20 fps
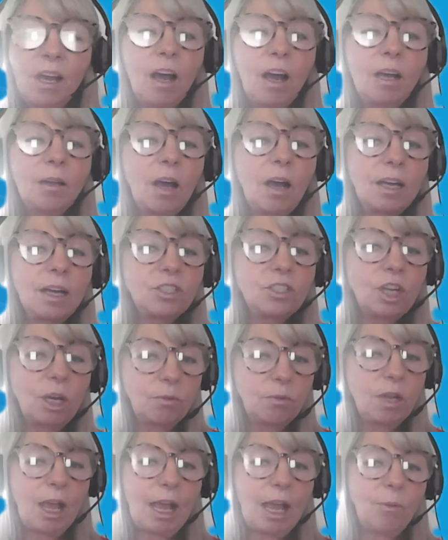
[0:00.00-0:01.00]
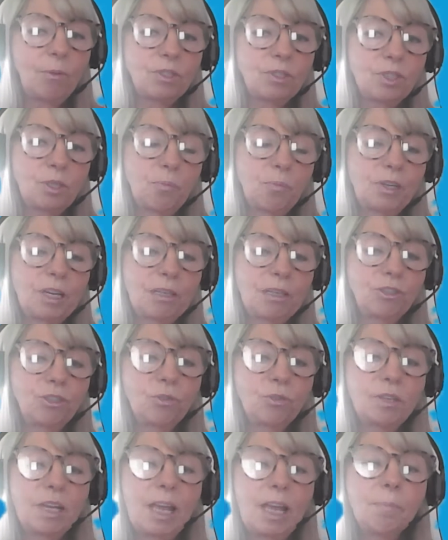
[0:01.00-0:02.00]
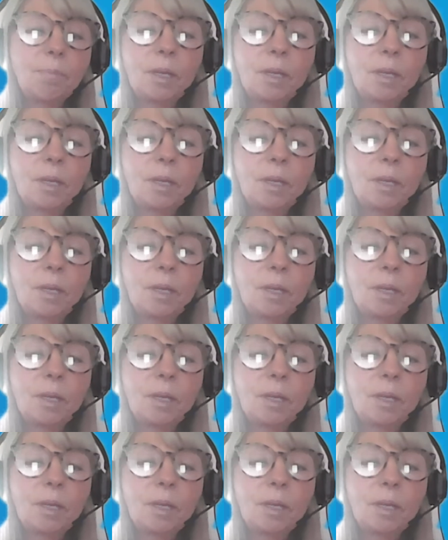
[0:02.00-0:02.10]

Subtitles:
I don't know how to pronounce your name,